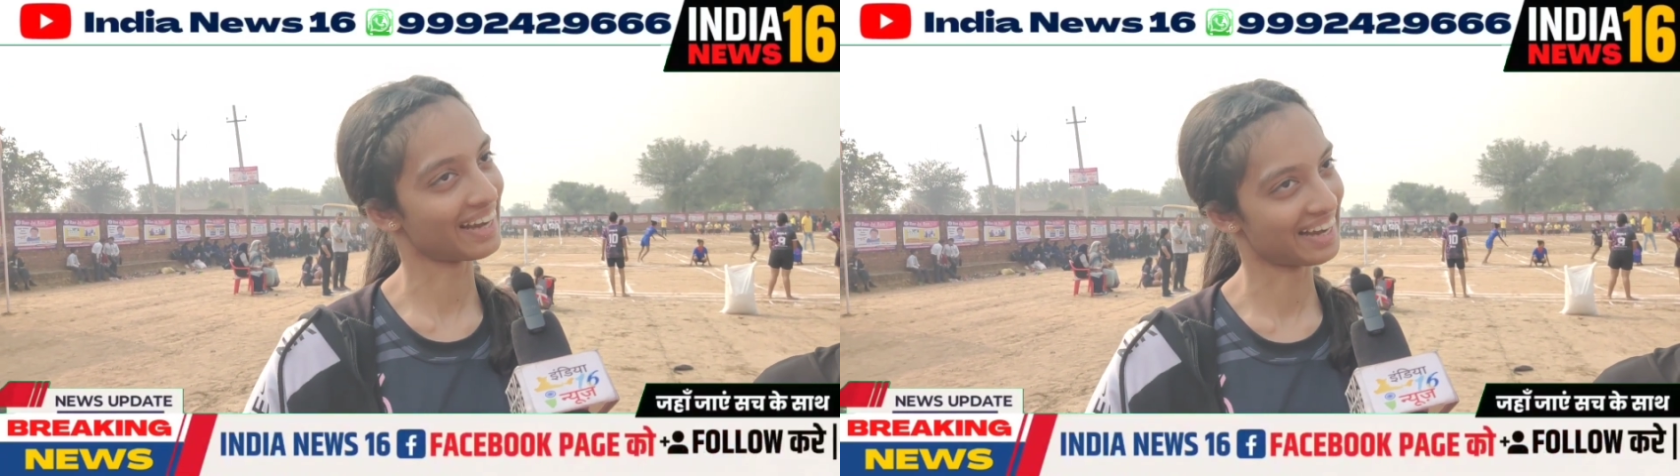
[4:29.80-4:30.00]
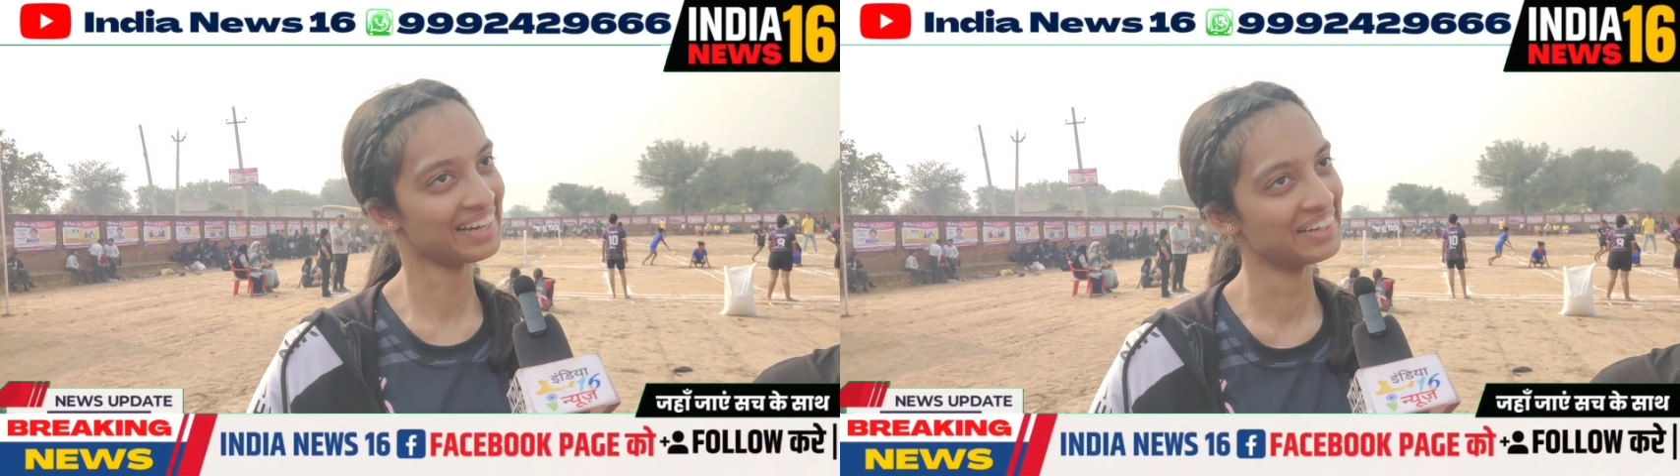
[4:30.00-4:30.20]

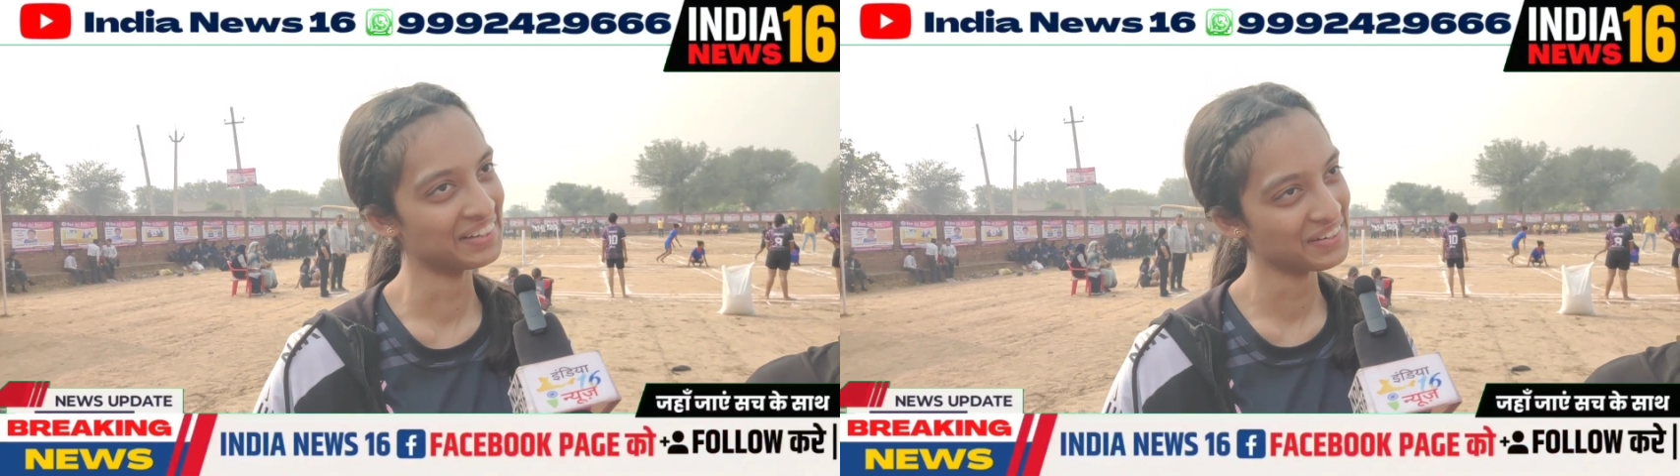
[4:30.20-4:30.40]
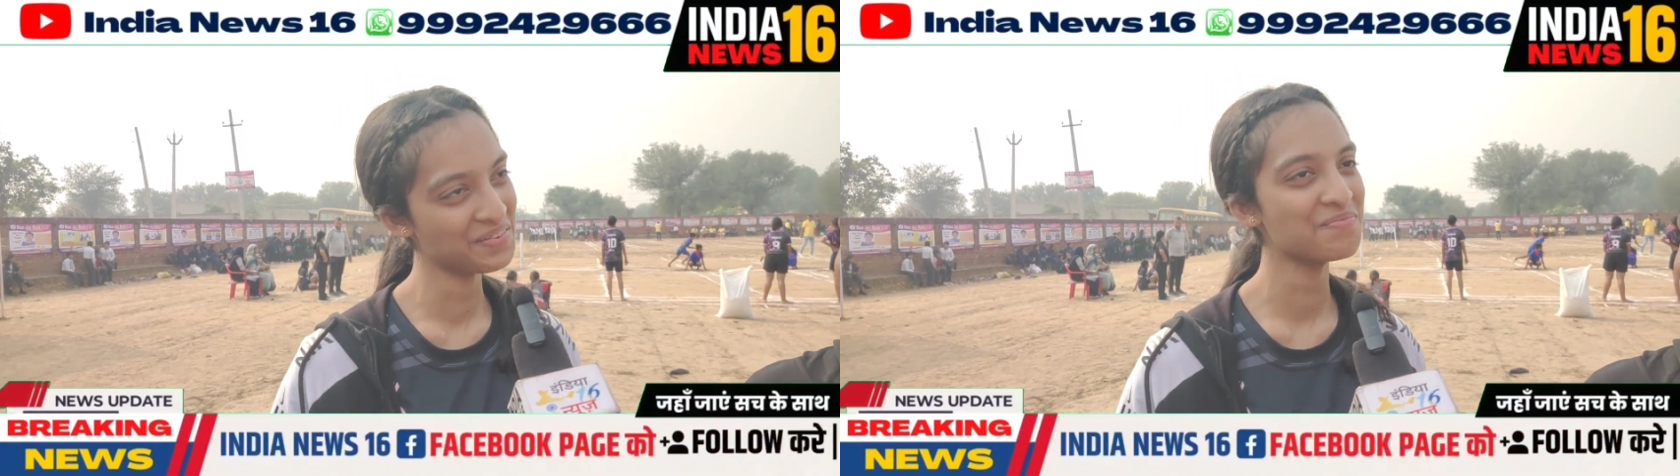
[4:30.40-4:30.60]
Yeah.
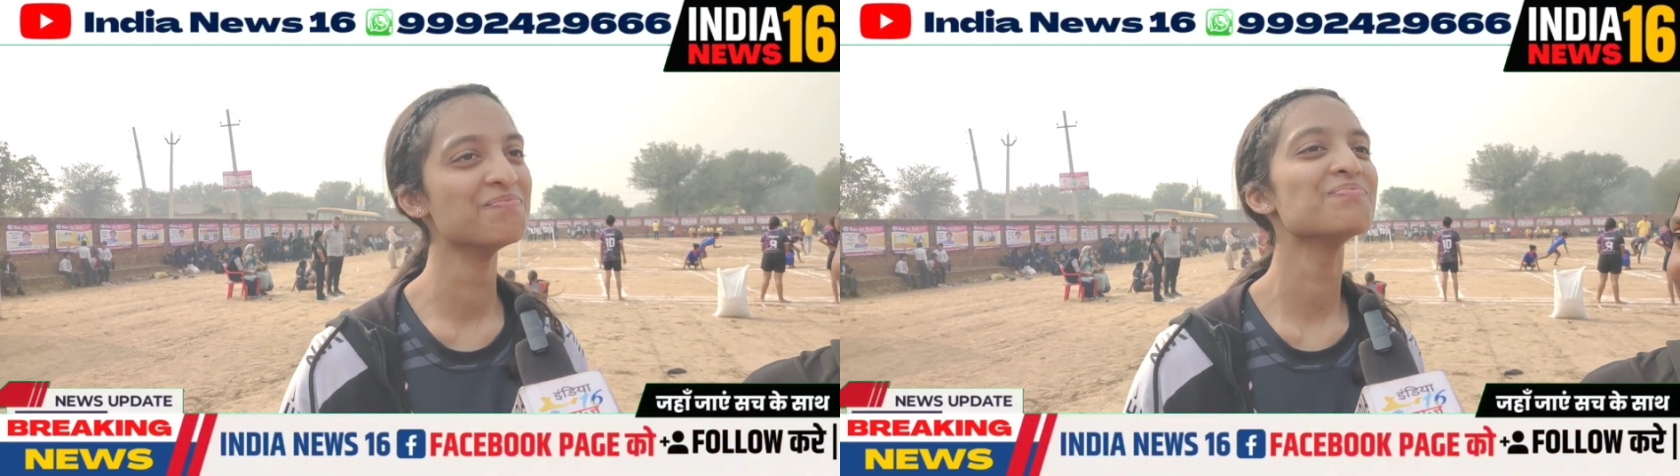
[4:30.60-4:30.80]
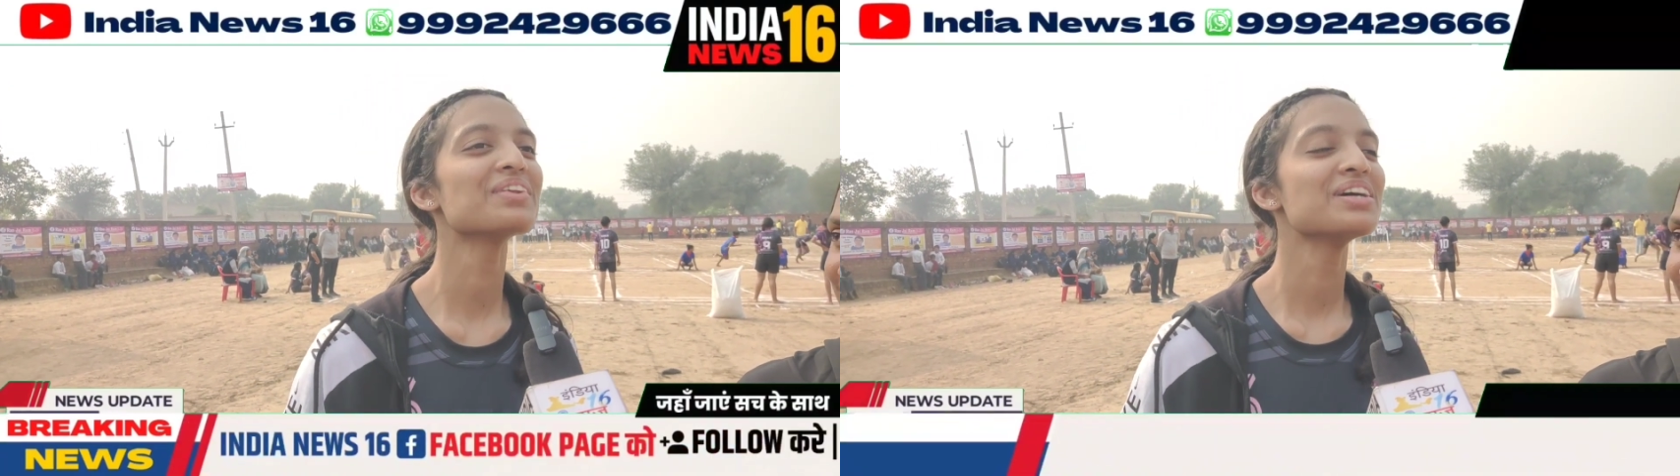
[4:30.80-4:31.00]

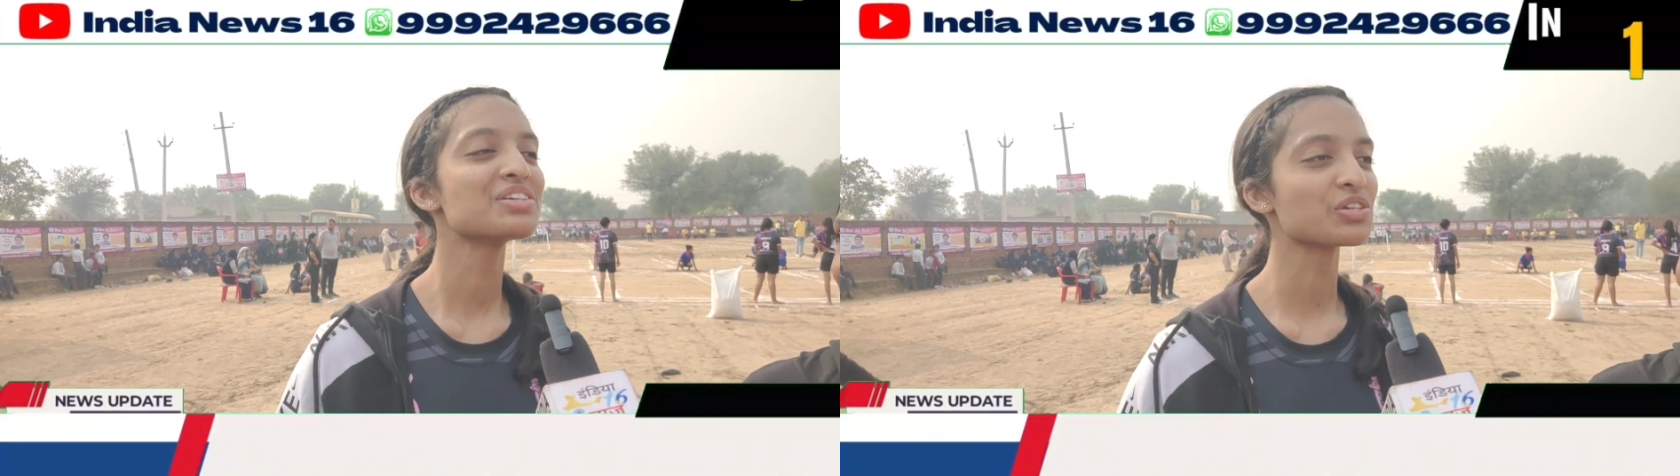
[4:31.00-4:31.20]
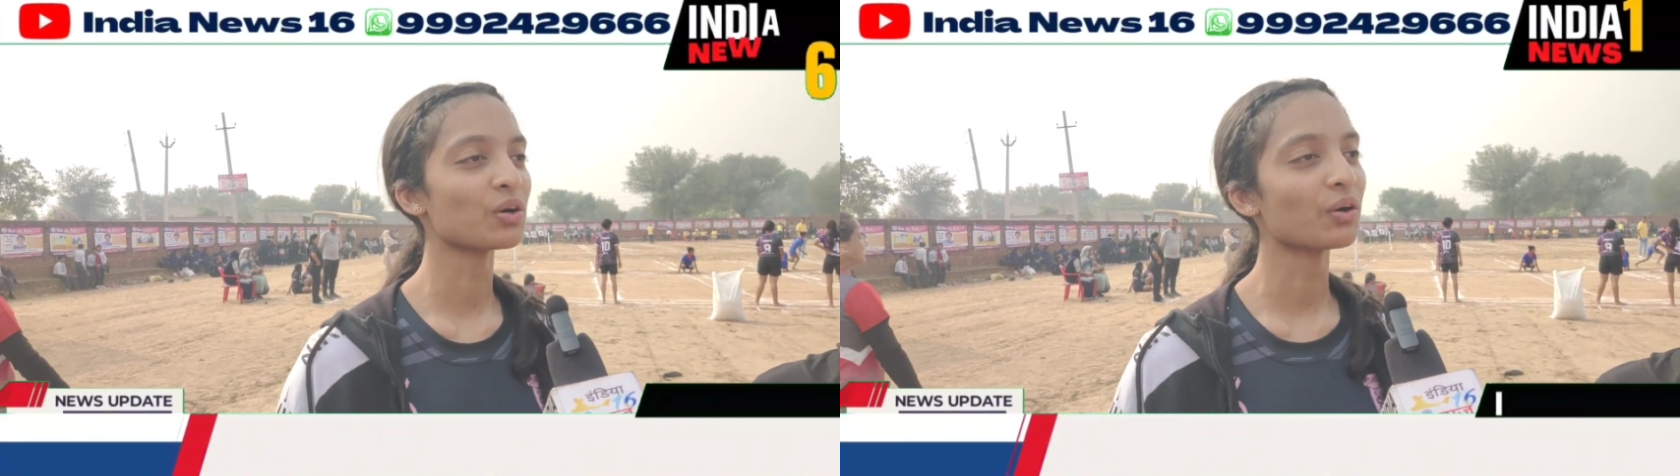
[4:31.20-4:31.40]

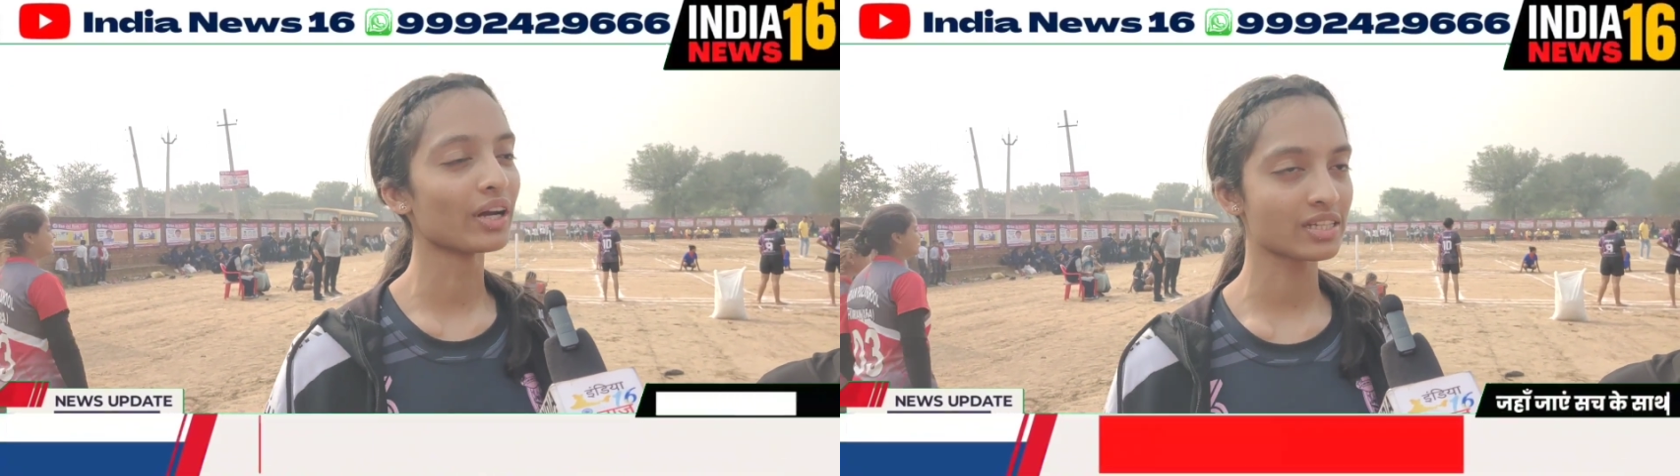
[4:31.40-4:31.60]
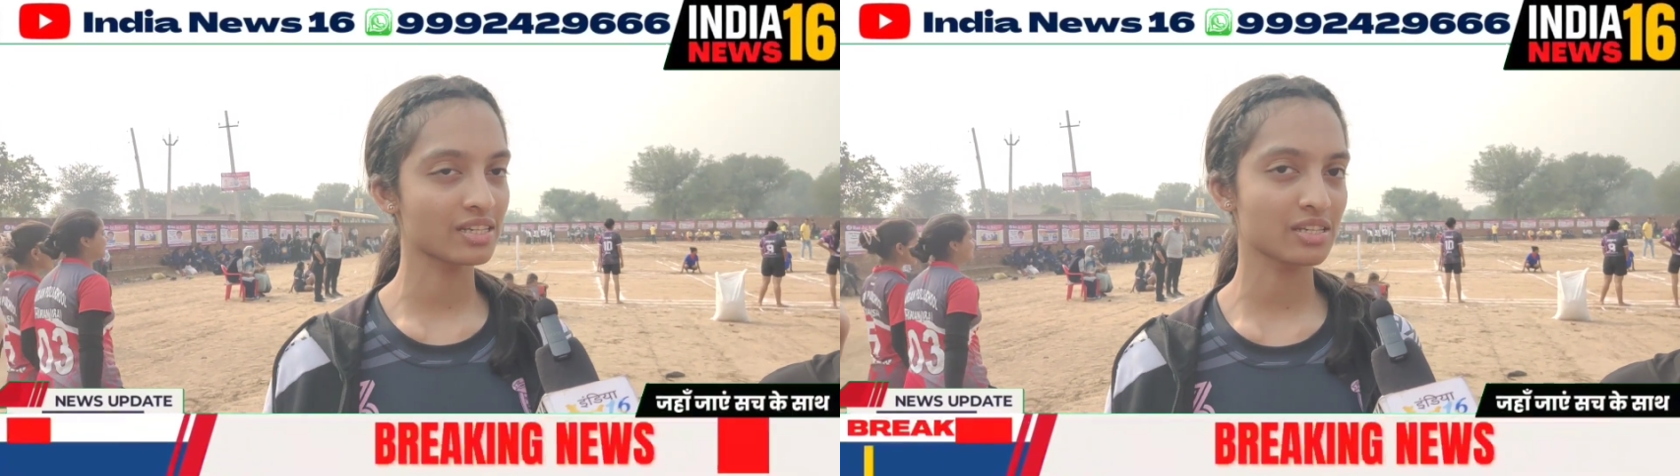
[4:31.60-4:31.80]
So
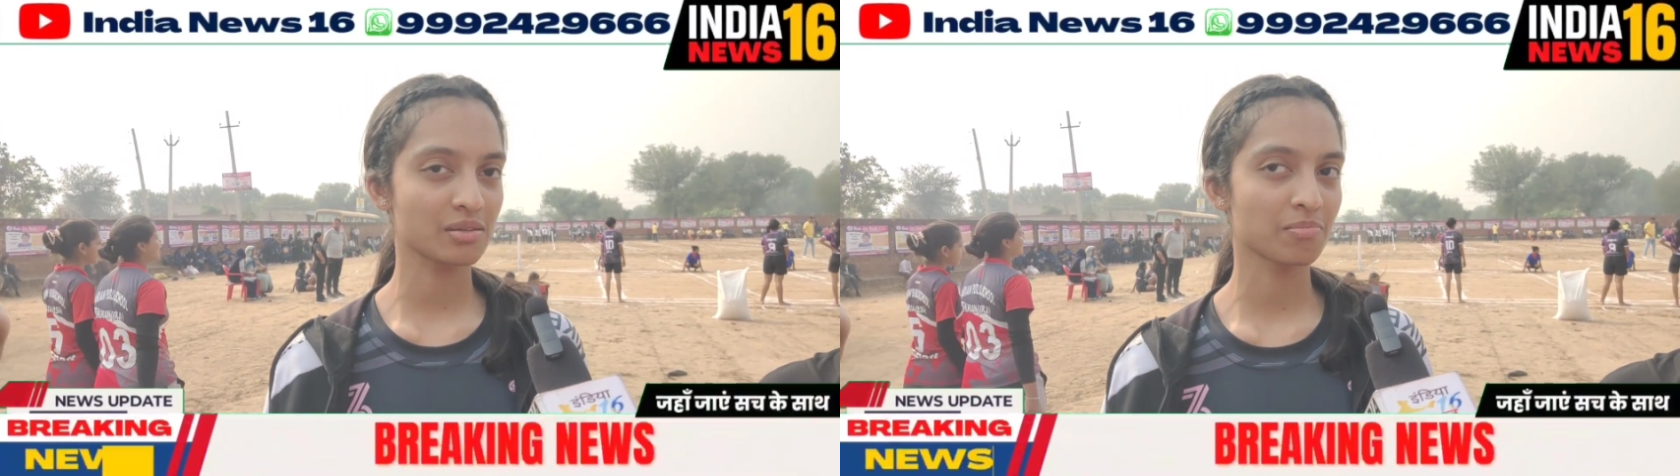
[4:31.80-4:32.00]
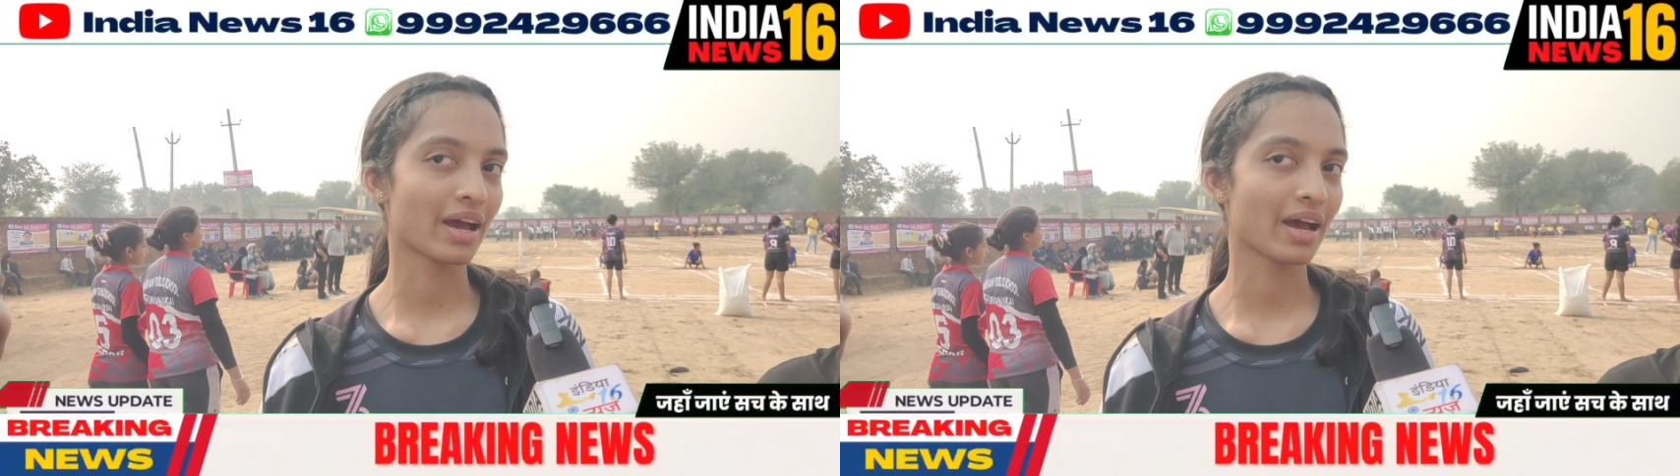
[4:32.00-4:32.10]
it's